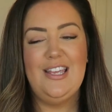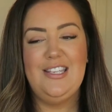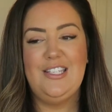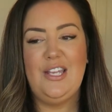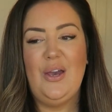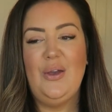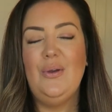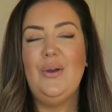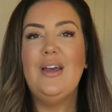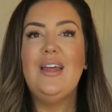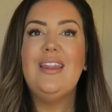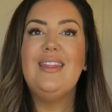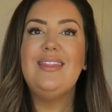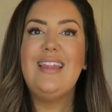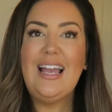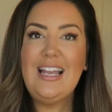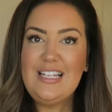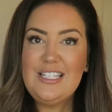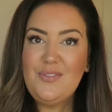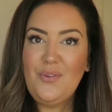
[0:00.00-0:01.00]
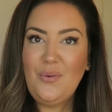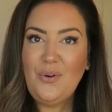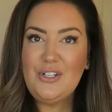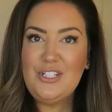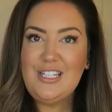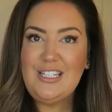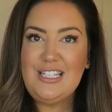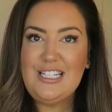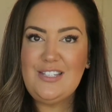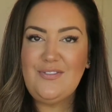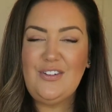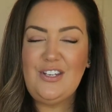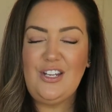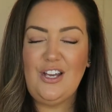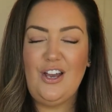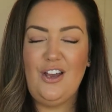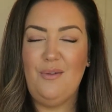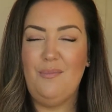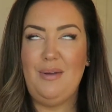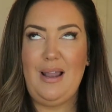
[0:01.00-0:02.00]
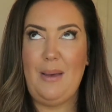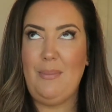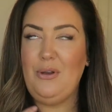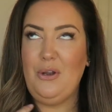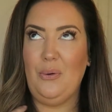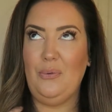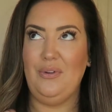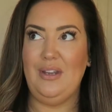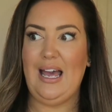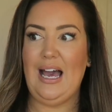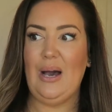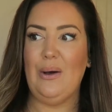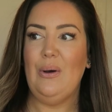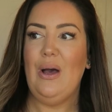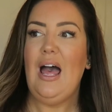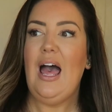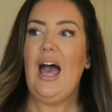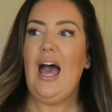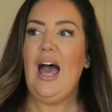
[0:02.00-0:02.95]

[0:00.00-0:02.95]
So thanks for watching this video. I'm blabbing on now.